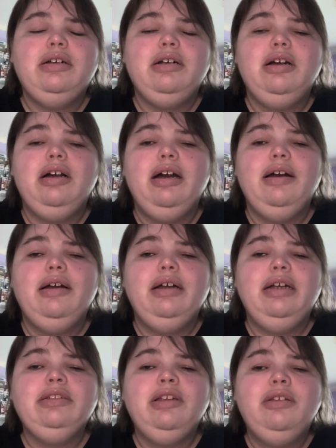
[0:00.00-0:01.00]
I
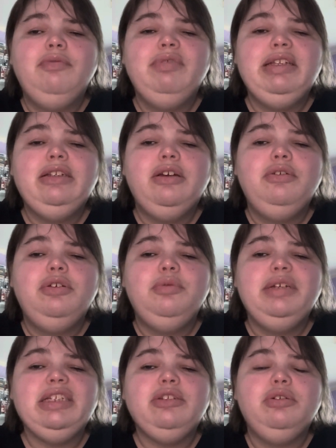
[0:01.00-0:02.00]
don't really know who
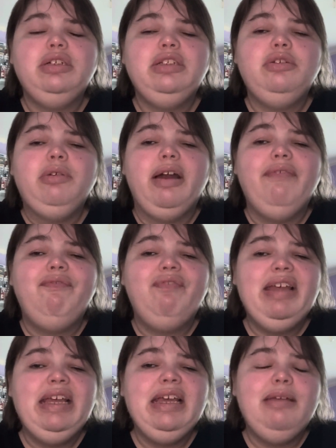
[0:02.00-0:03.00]
he's talking to. I
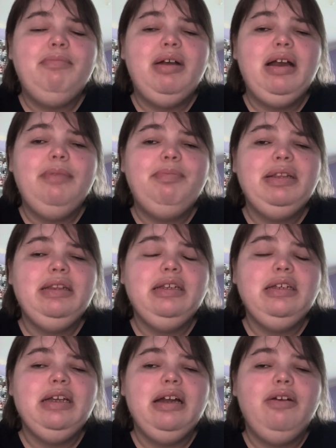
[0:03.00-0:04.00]
think it might have been the
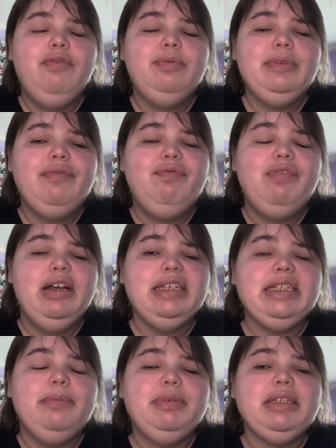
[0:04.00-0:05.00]
girl from the
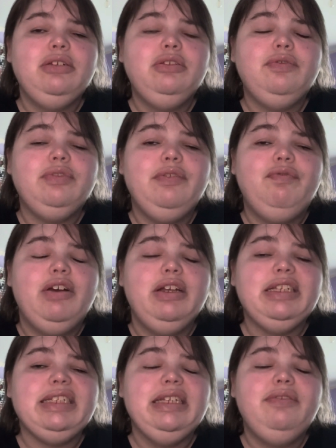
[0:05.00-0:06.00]
first episode of the
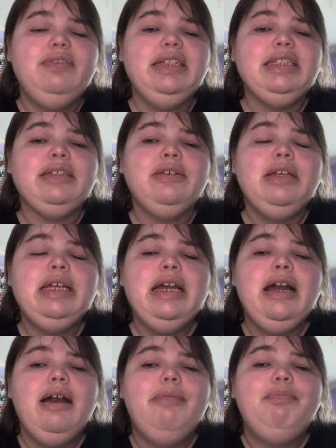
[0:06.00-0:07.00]
first series,
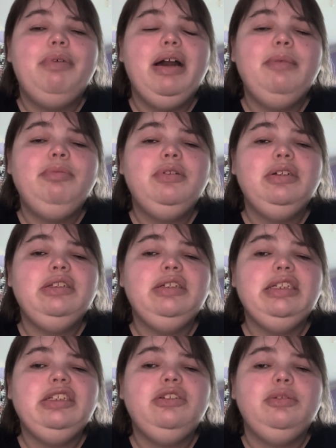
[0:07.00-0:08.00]
but I'm not
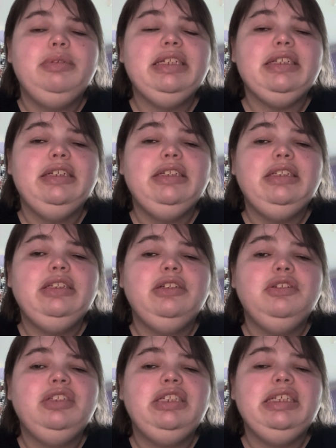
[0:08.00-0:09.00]
entirely sure, because like, you
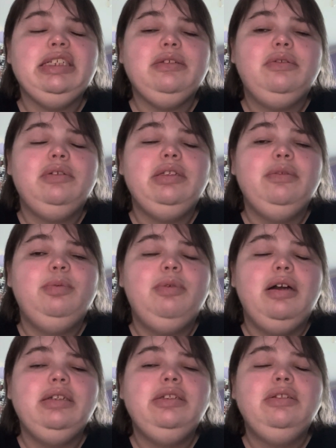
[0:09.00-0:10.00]
know, she's on the
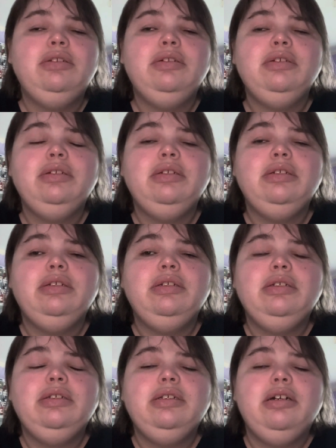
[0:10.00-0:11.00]
one.
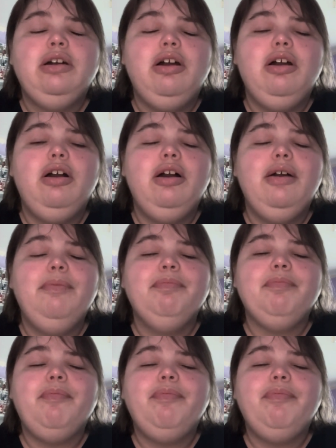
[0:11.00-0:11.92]
But